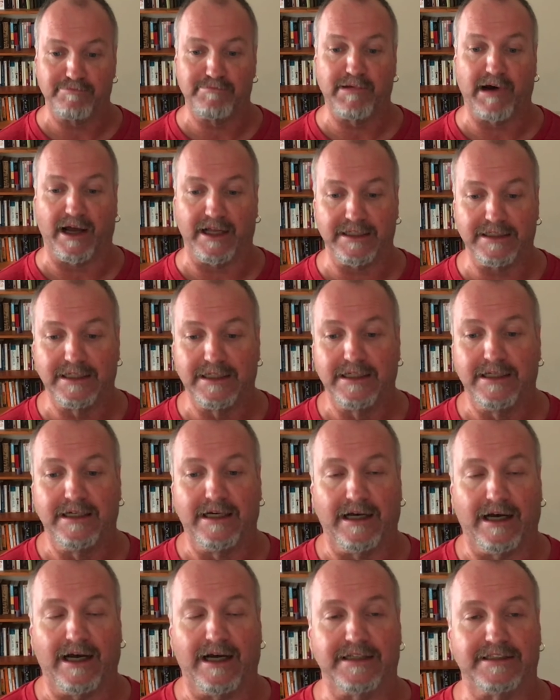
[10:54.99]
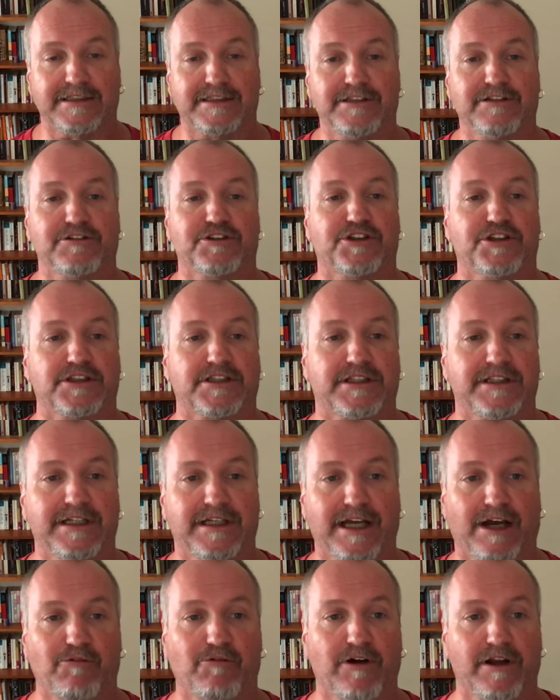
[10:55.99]
But still, just
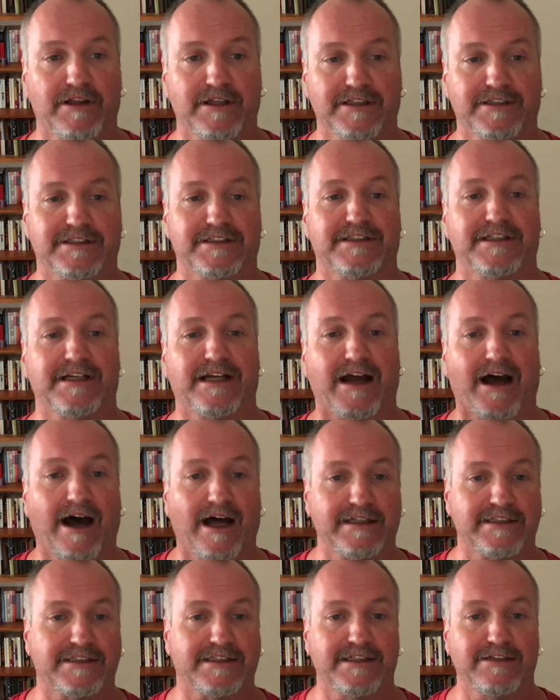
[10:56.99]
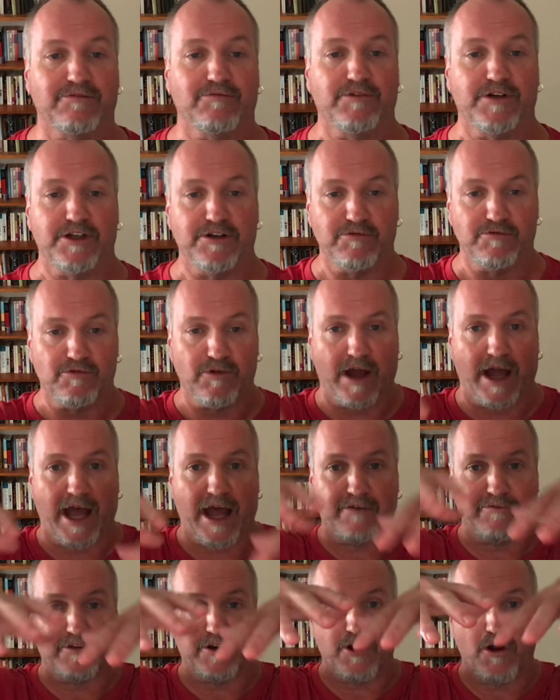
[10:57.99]
because what it is the constant when you
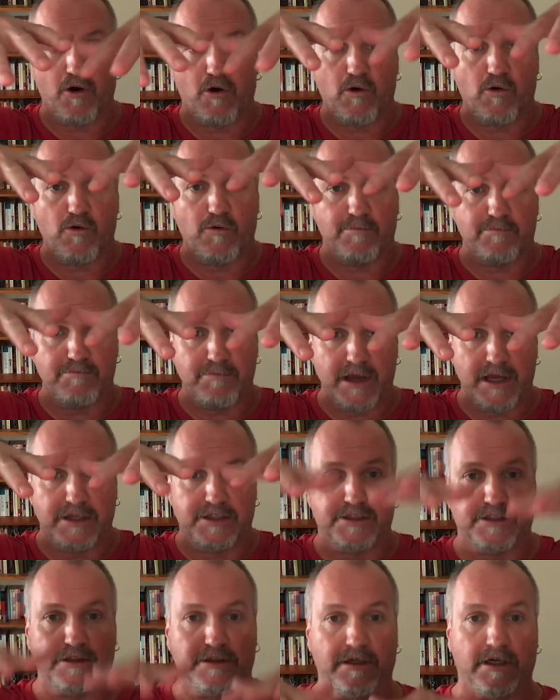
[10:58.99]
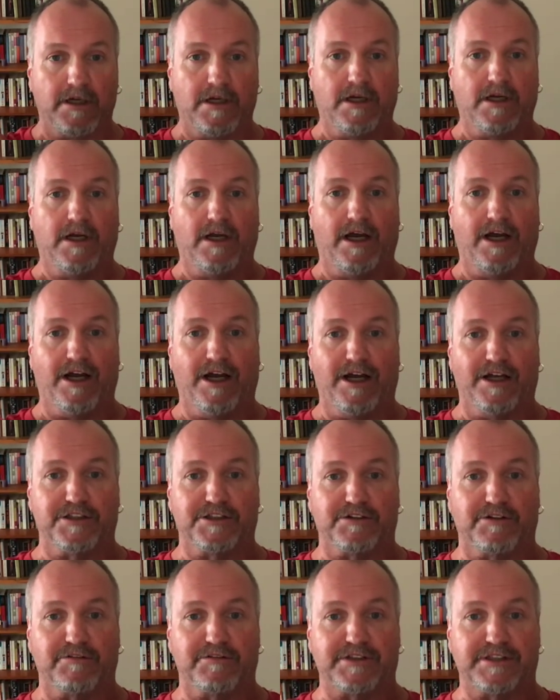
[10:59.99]
have no major
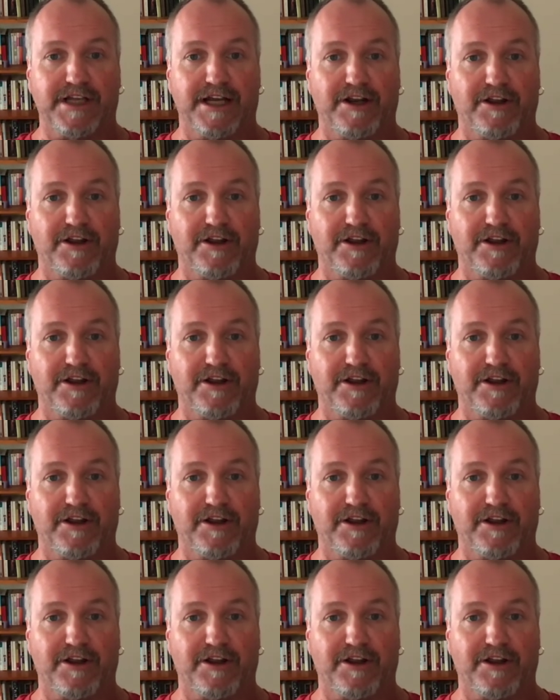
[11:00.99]
sort of state